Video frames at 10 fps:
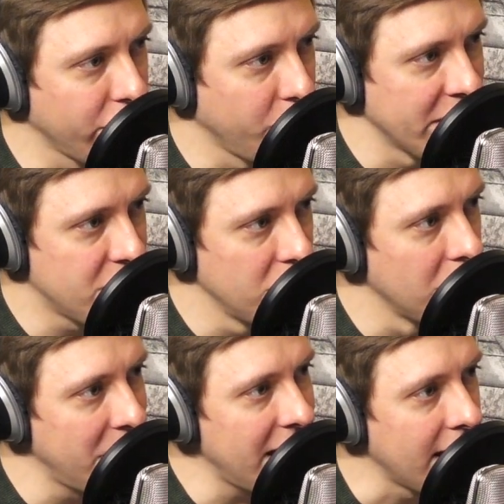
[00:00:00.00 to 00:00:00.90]
else wants you
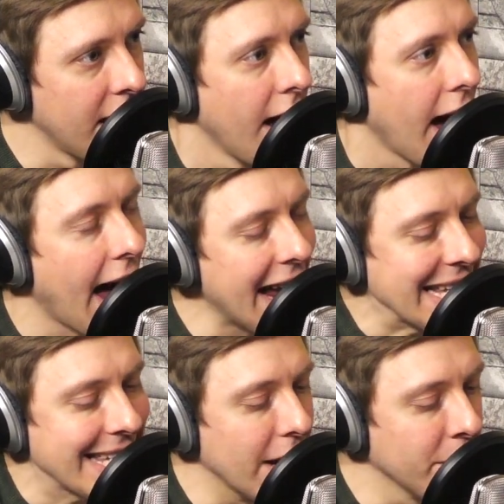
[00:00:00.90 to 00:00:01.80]
to be. No. I
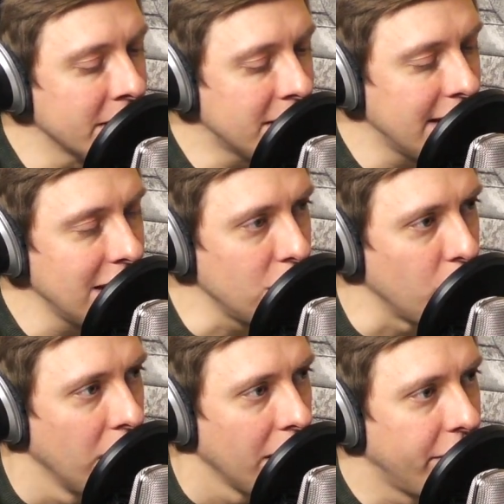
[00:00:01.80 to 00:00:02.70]
guarantee
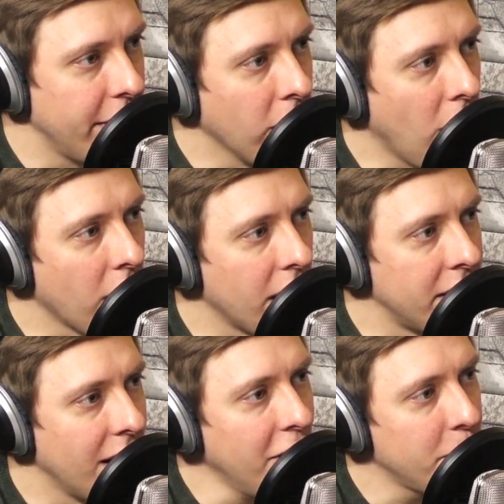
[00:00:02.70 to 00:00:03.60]
you there are
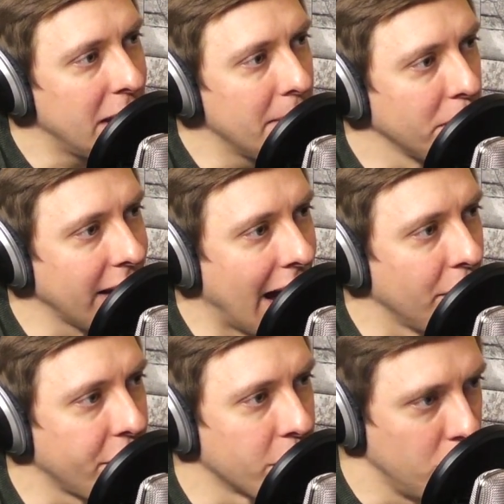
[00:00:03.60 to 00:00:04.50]
enough people
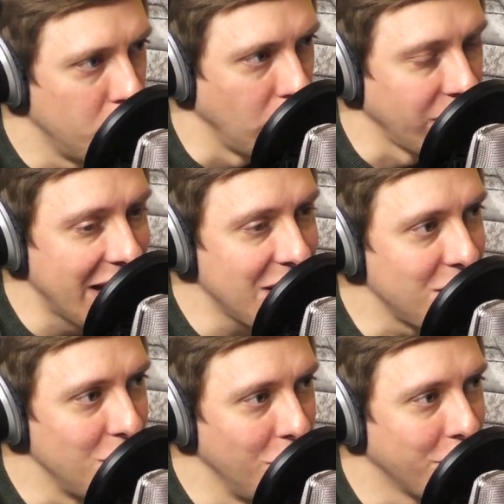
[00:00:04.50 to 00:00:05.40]
out there who will
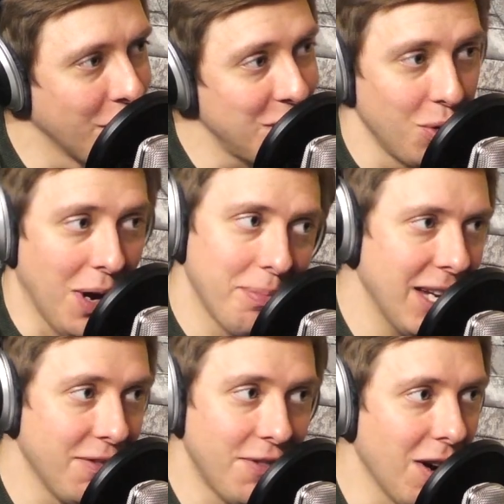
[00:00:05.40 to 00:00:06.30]
like you for you. I'm getting yeah.